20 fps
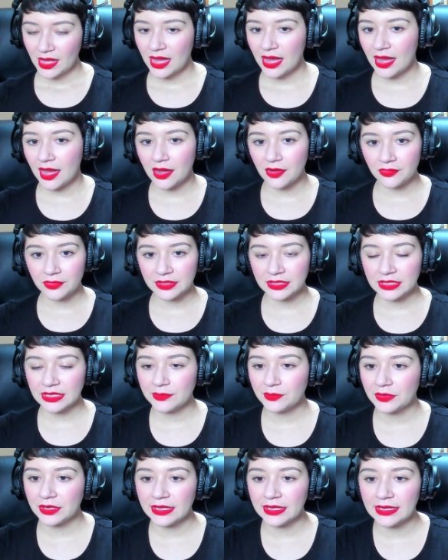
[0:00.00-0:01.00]
How would
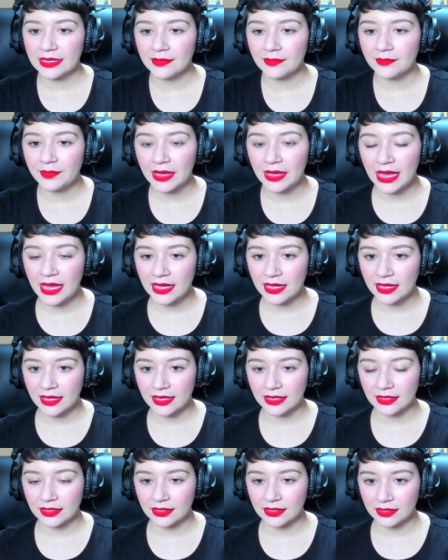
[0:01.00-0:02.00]
he bring him
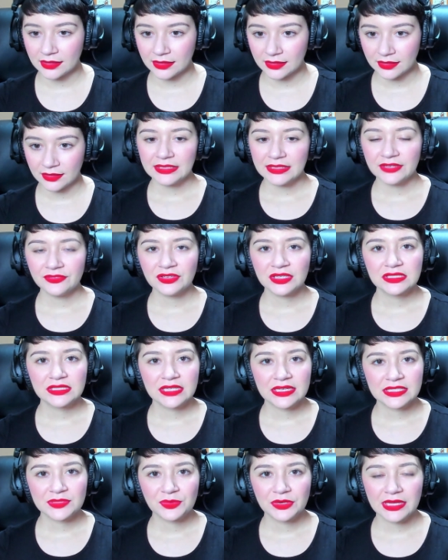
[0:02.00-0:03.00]
back? And if he
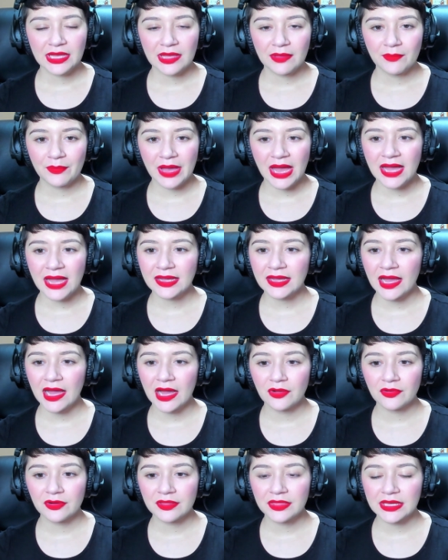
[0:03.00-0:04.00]
does bring him back,
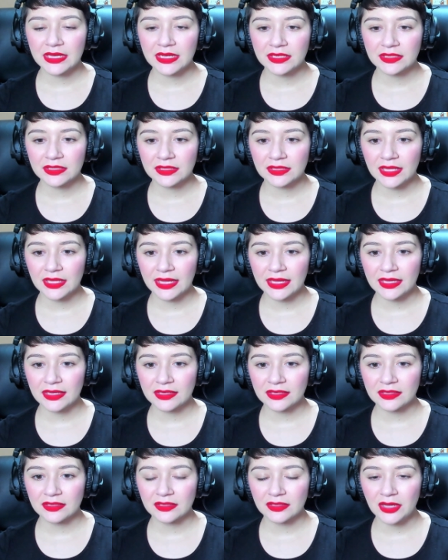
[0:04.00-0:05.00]
how are they gonna,
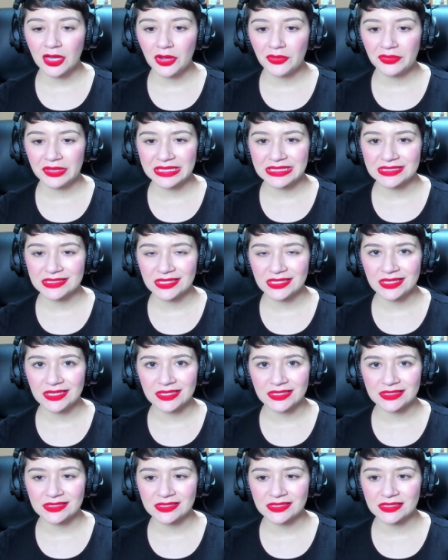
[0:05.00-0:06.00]
like,
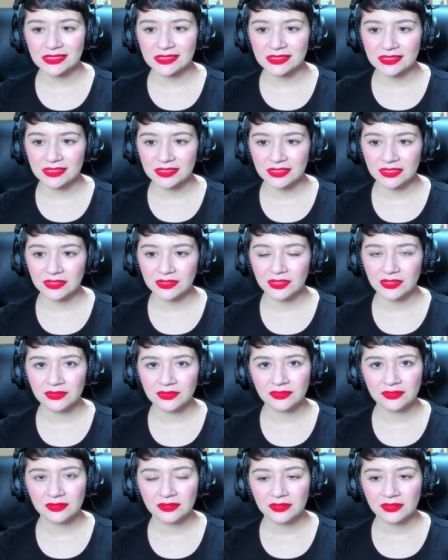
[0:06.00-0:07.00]
coexist, you
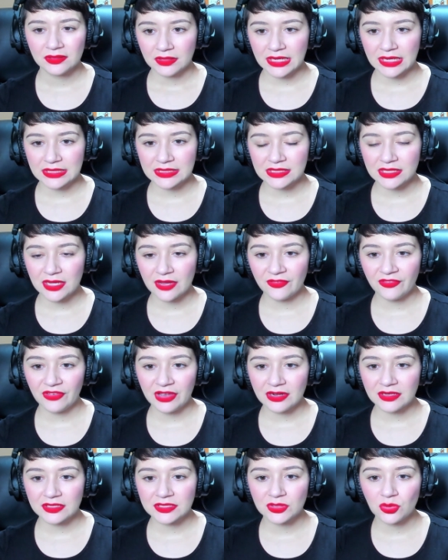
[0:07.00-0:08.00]
know? Like, it's not
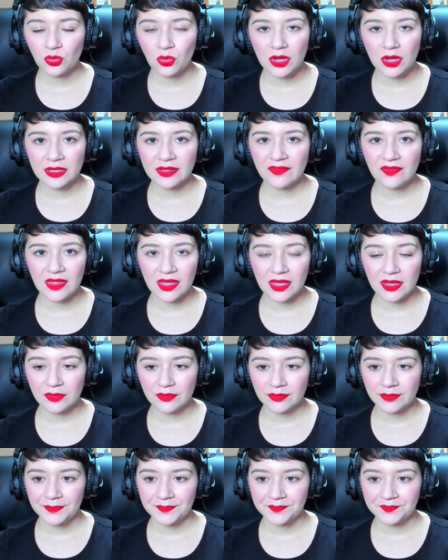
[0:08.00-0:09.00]
fair to one of
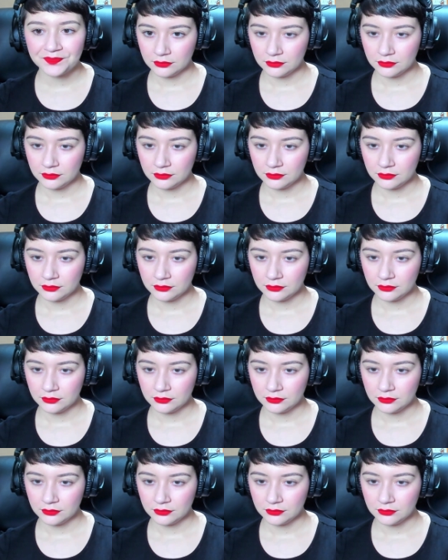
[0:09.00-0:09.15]
them.